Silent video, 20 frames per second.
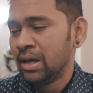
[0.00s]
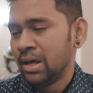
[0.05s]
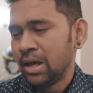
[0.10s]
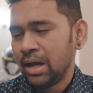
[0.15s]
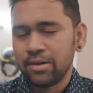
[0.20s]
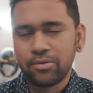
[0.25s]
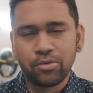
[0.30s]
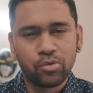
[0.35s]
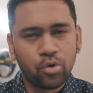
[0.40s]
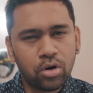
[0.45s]

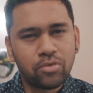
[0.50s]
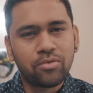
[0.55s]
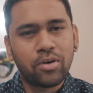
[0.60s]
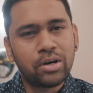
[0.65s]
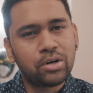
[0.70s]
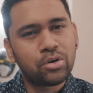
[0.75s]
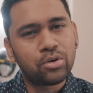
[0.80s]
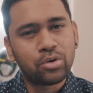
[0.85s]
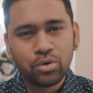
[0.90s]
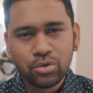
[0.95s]
And if you don't
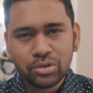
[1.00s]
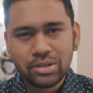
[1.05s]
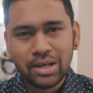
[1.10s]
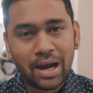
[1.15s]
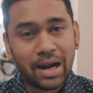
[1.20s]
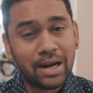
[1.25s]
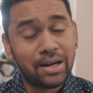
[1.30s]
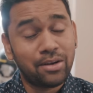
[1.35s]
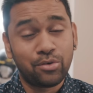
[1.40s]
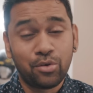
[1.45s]
want to do
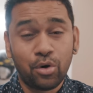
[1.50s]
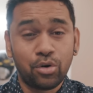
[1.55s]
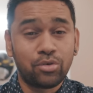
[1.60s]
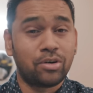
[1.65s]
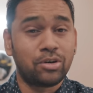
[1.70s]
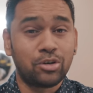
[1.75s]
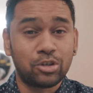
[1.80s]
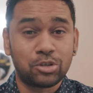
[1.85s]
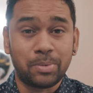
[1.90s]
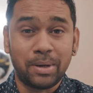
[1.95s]
that, you don't
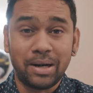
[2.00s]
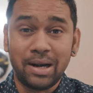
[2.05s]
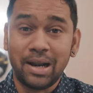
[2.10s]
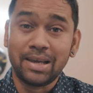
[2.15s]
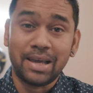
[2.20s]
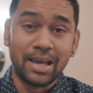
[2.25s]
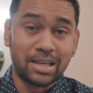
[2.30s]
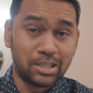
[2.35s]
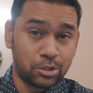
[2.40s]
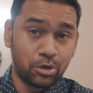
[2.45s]
want to spend
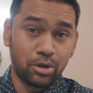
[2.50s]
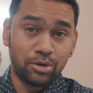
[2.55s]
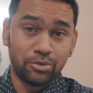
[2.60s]
like extra